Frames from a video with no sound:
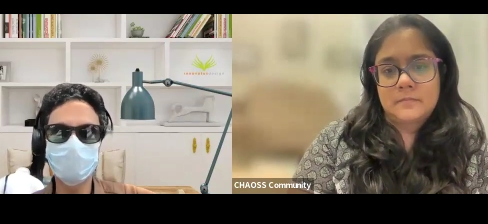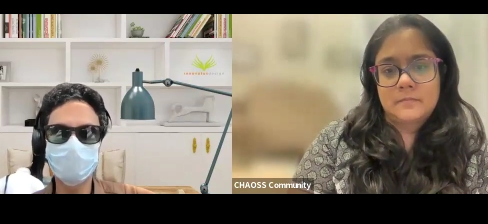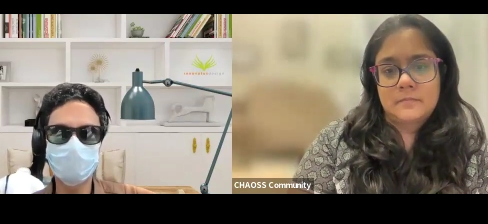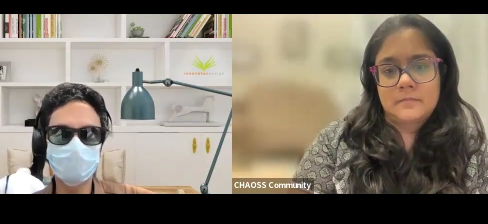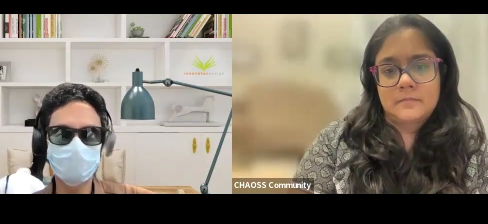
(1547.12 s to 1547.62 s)

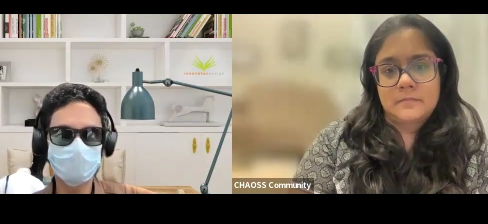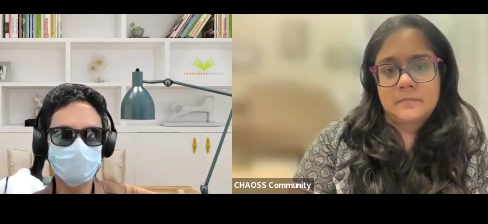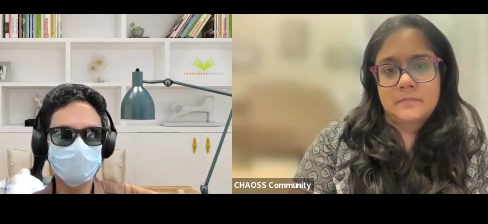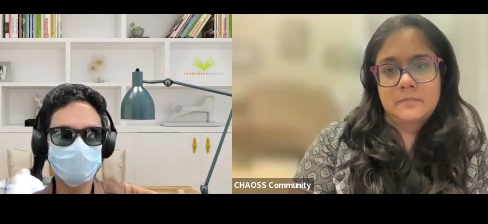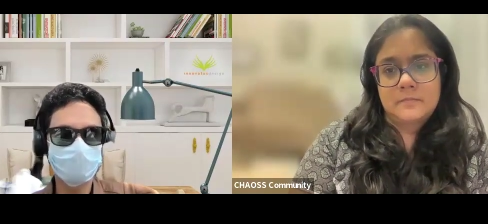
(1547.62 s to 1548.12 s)

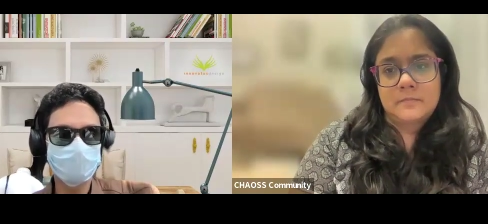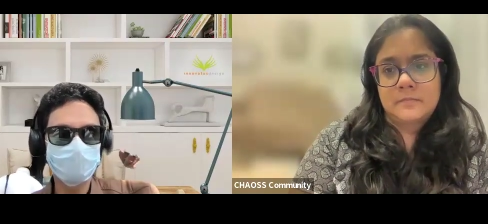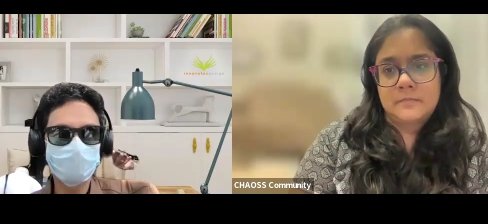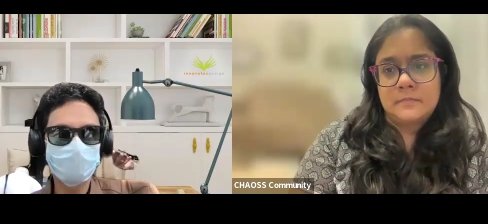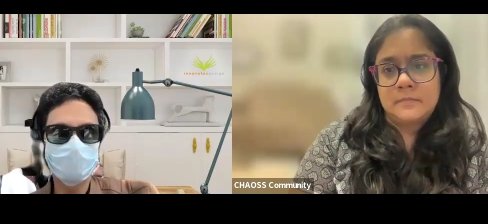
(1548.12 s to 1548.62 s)

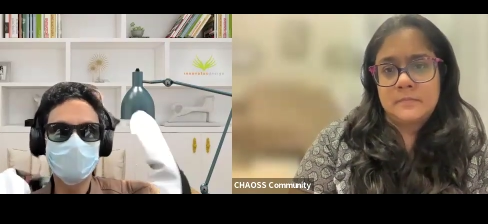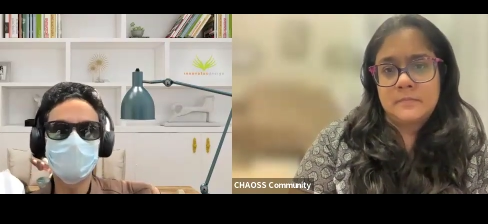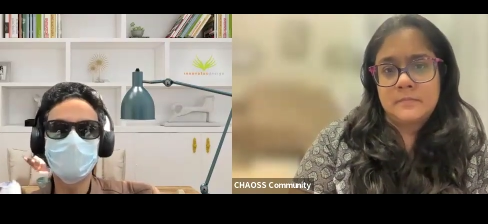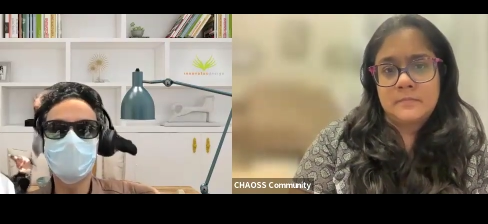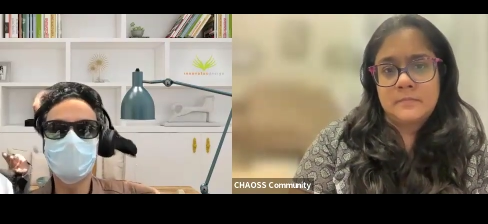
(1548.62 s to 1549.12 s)

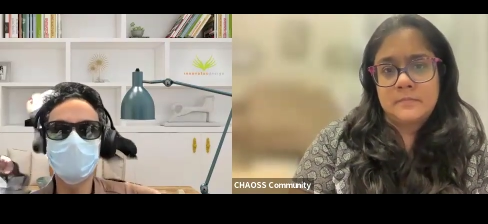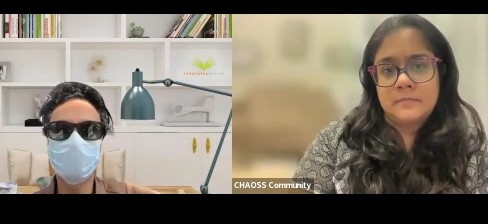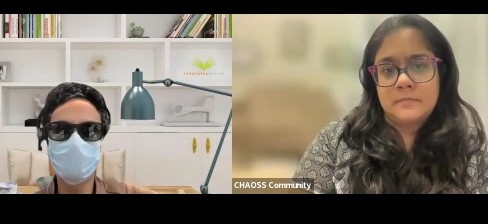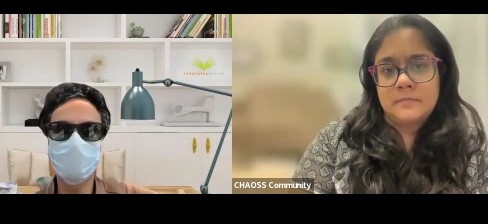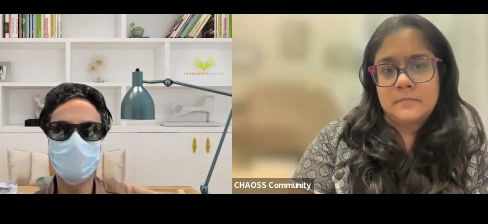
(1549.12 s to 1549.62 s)

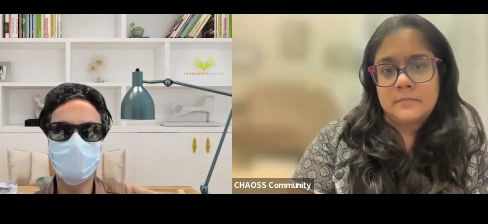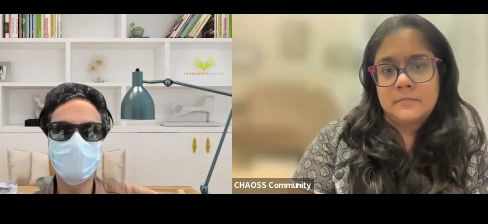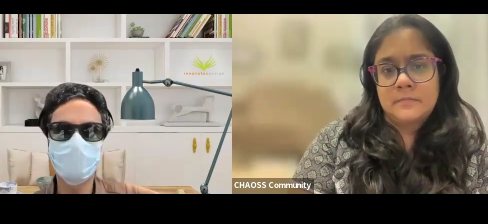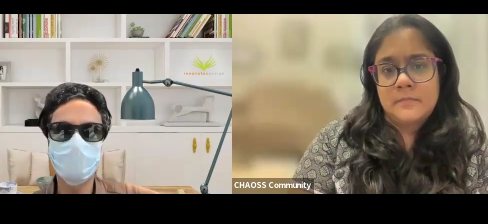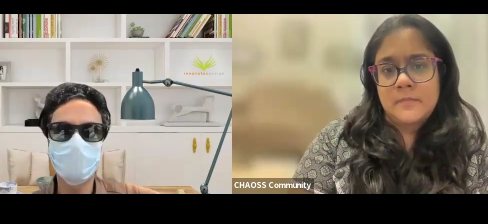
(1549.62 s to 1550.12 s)

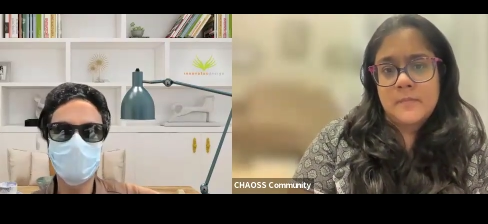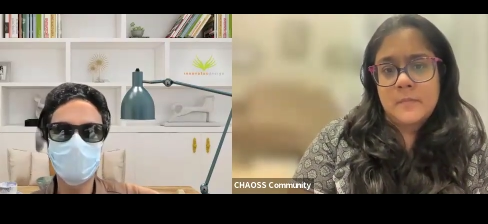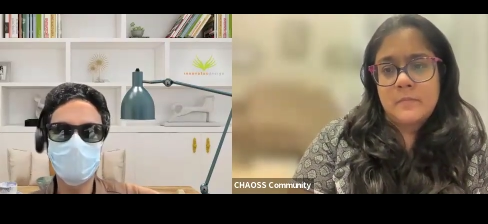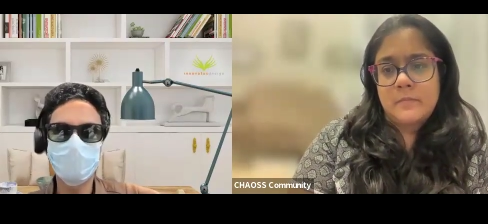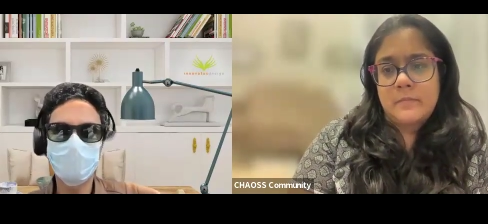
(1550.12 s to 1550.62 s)

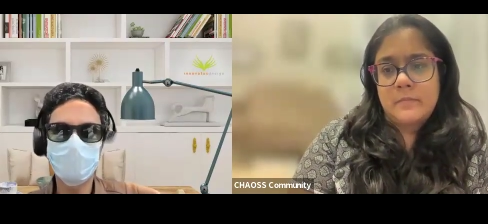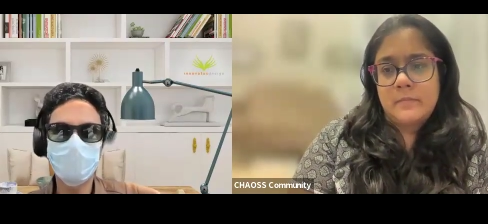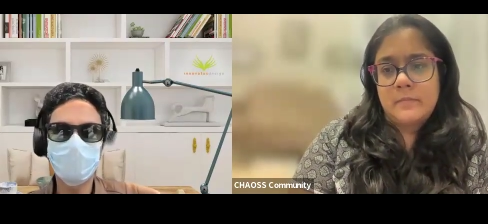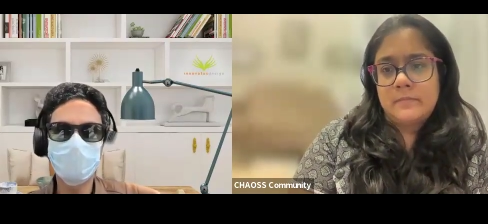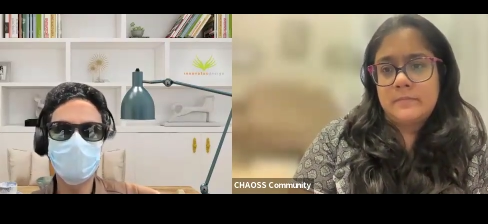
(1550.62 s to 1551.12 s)

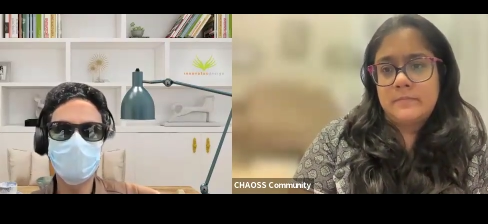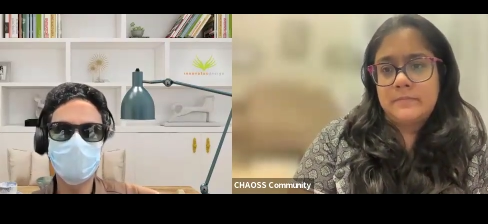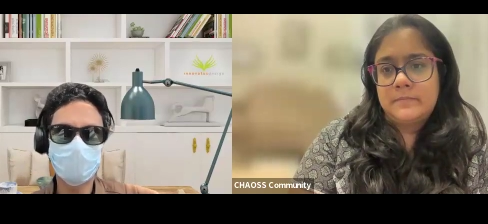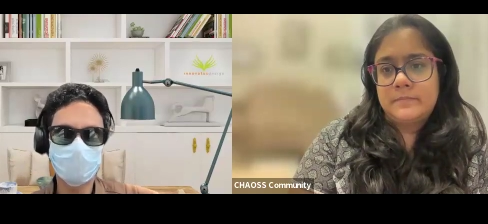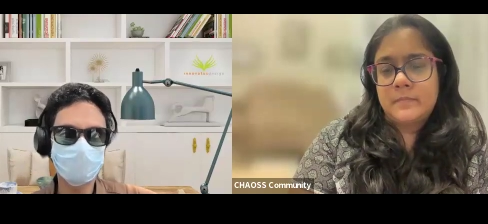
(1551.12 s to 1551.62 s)

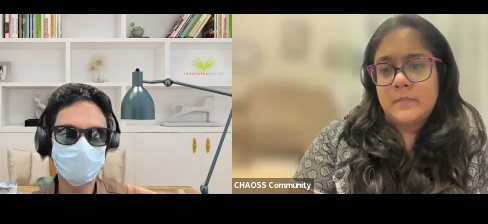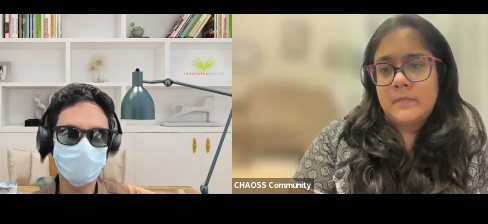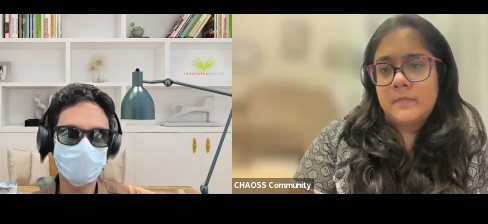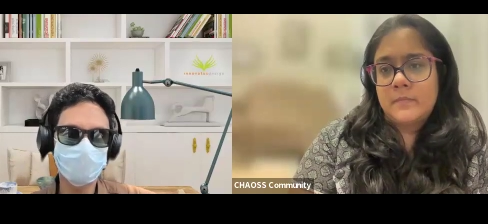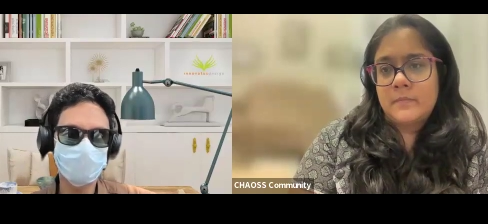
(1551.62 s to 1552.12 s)

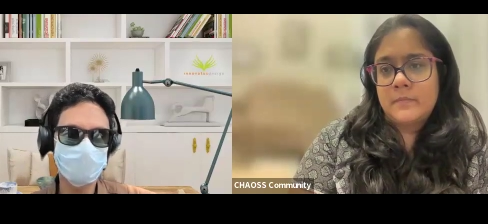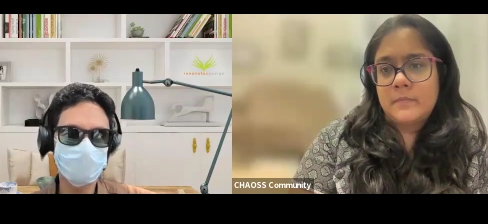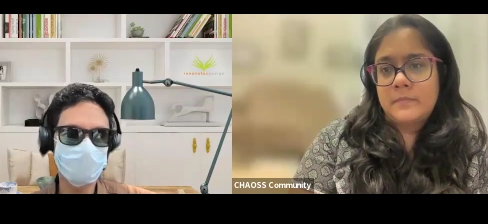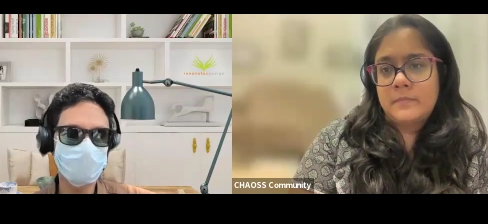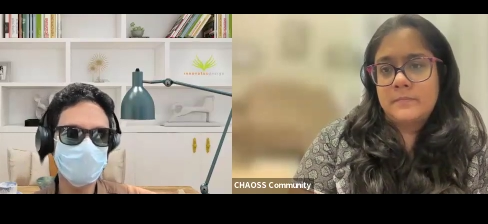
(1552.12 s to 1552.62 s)

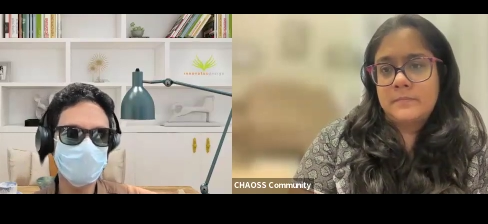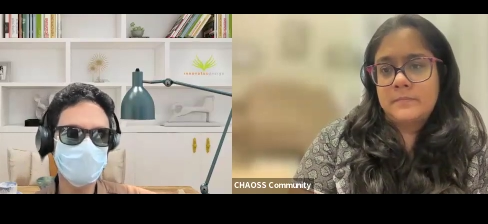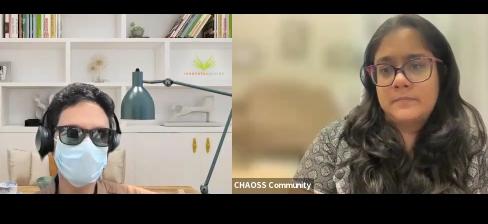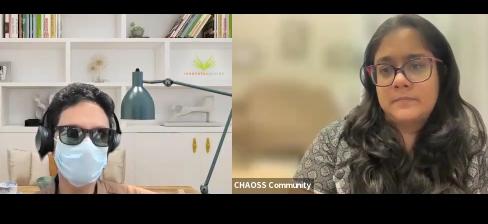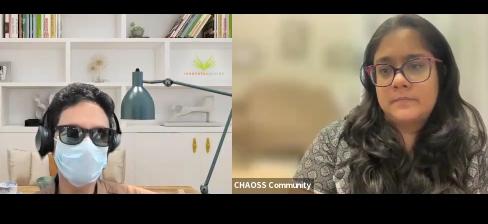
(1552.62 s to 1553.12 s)

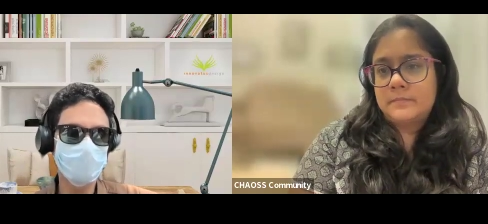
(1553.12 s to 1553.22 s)
(no one is talking)